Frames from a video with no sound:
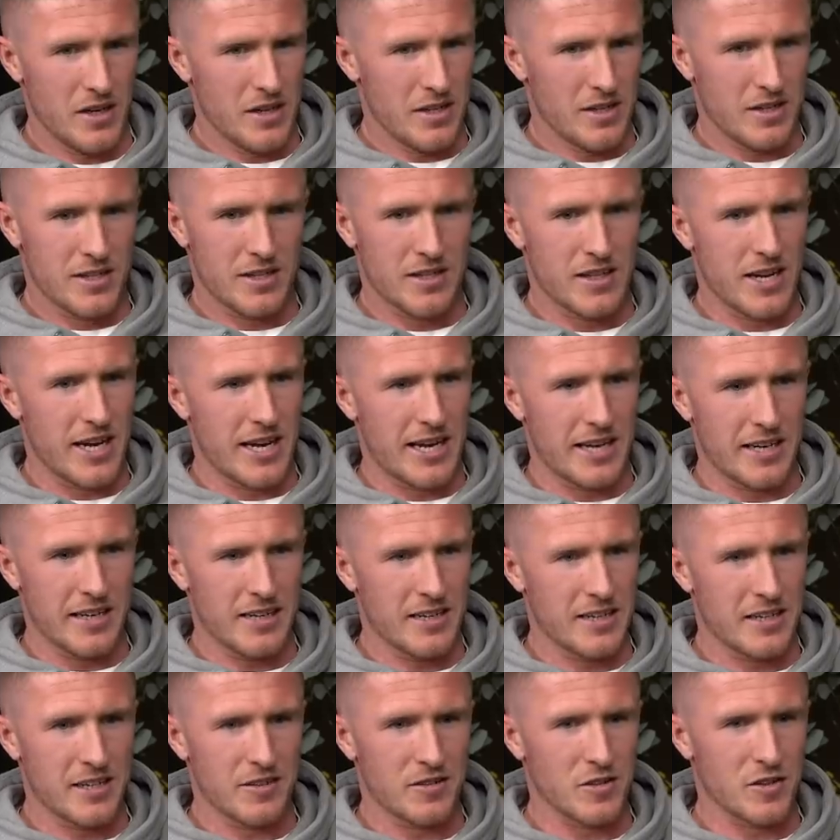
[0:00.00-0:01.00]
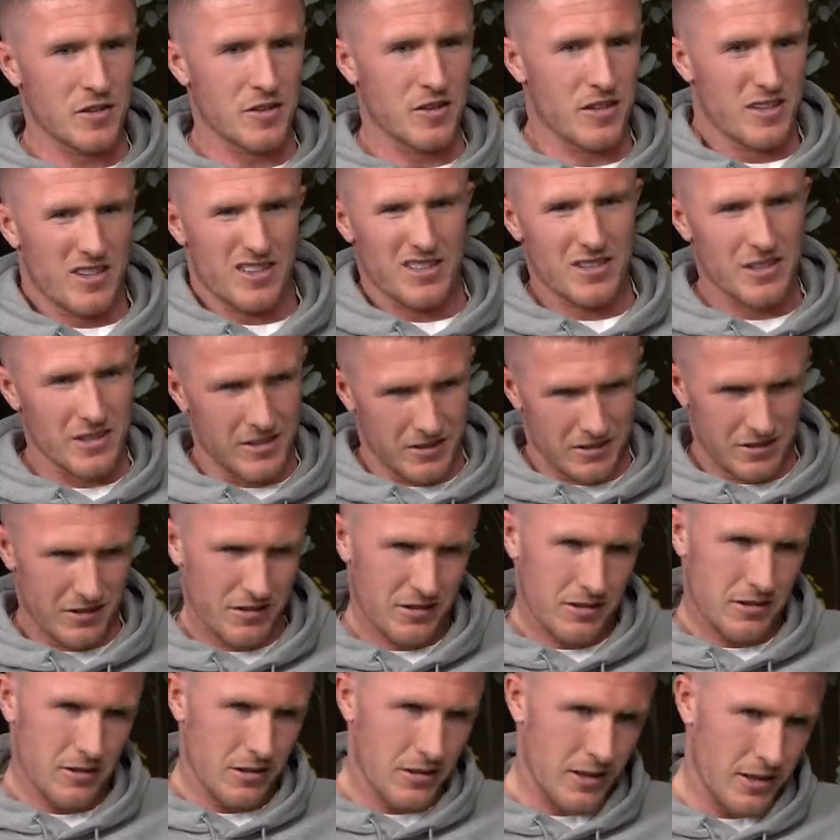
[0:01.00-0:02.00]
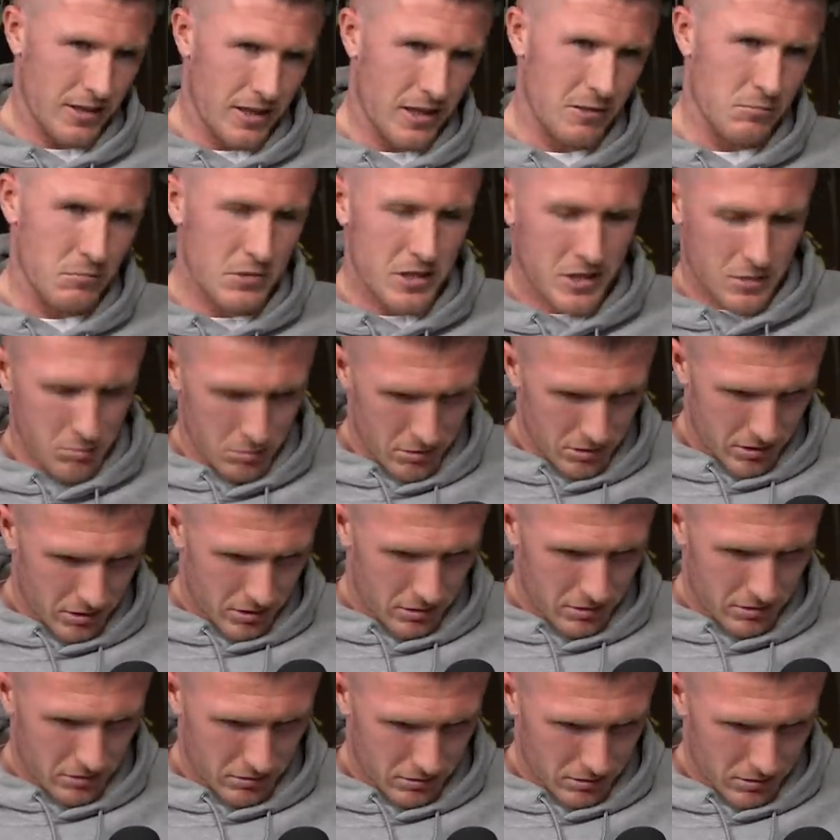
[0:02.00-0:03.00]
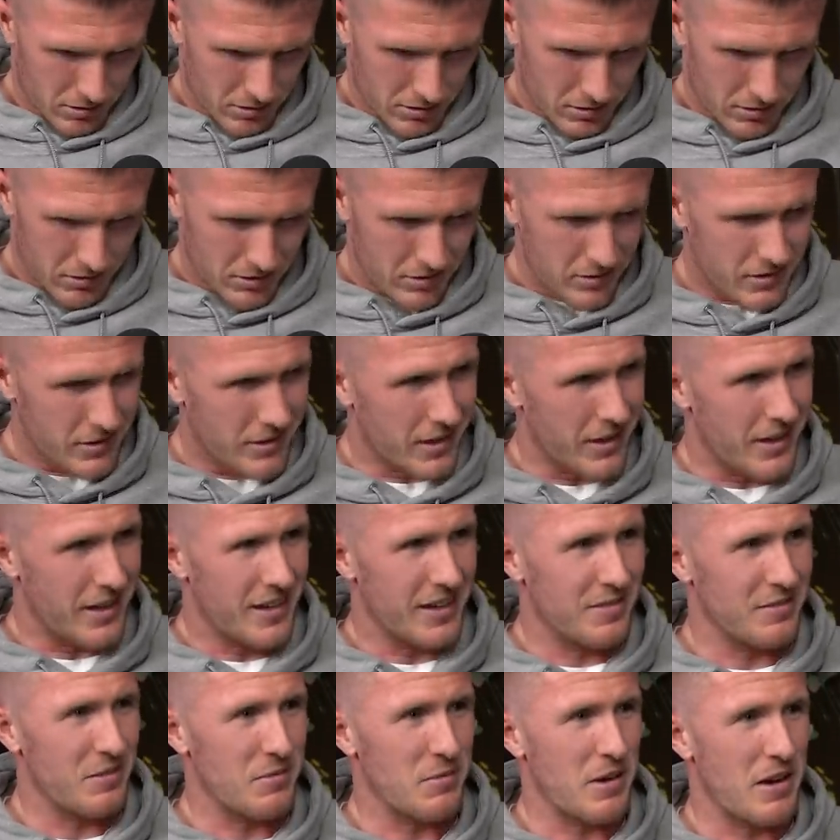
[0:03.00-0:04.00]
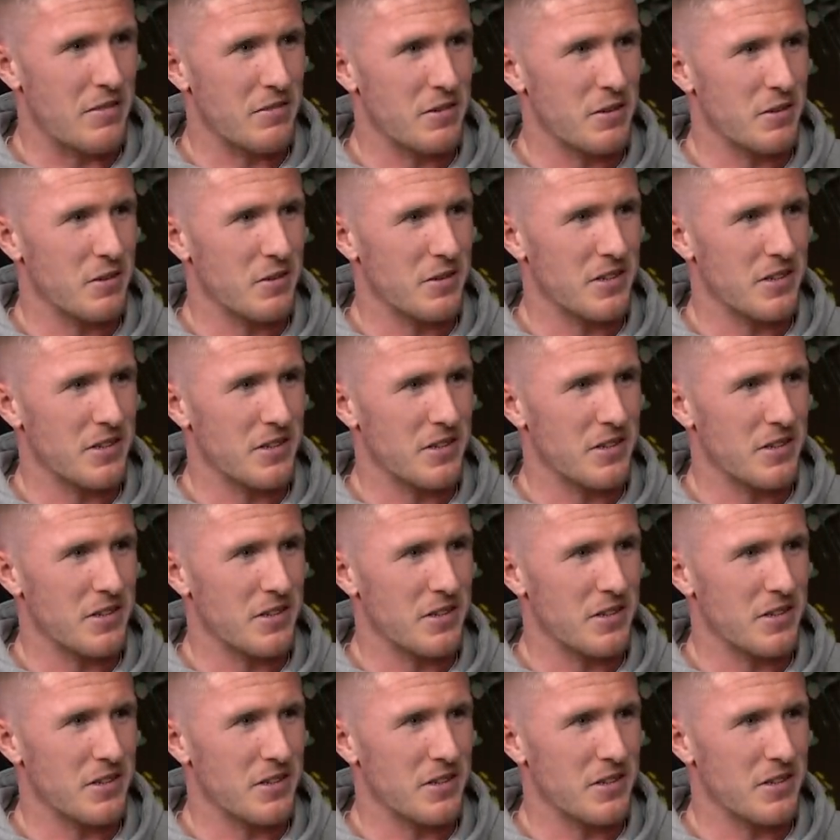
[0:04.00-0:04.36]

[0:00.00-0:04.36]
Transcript: training, and you just got to chill and you're sitting there dead miserable. Can't have a bevy or